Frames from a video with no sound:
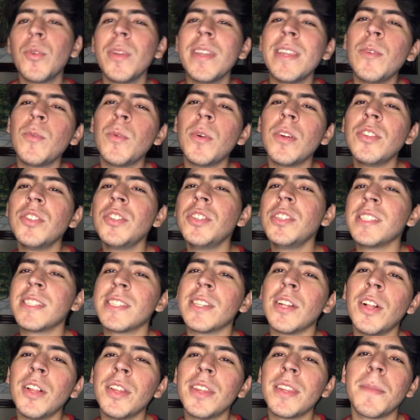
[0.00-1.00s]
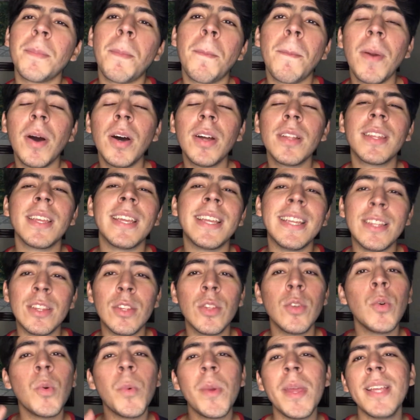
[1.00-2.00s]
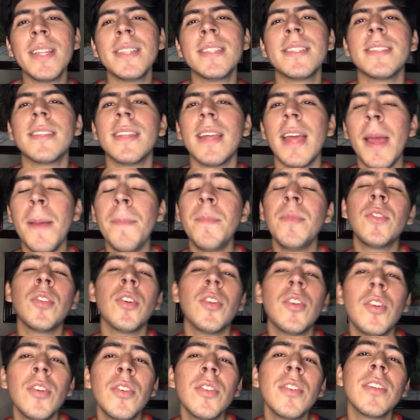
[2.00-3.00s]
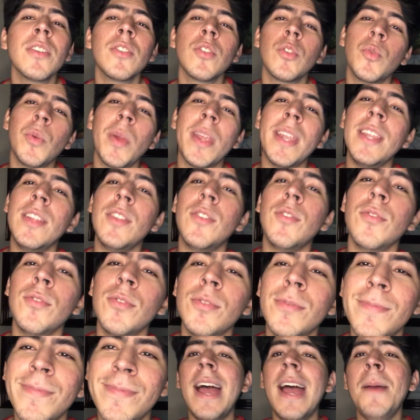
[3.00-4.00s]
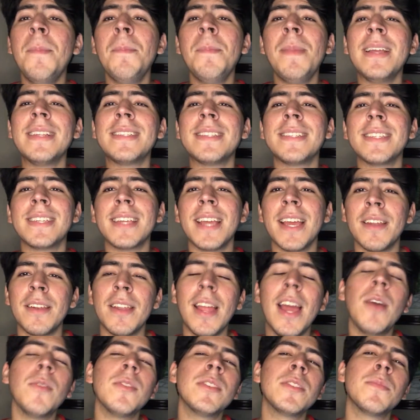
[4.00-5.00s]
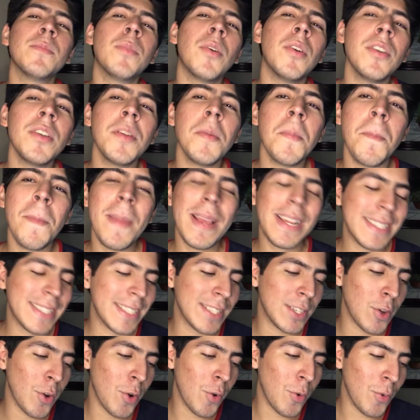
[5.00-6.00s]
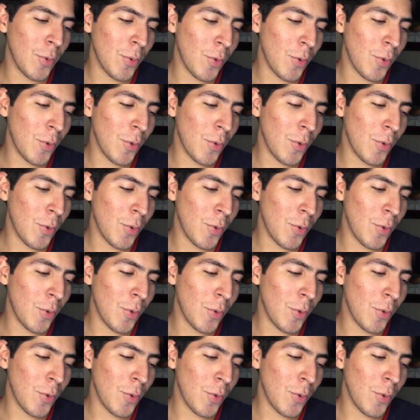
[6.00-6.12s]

21 years old, but in 2 weeks, I'm turned 22. I'm Mexican. I was born in Mexico,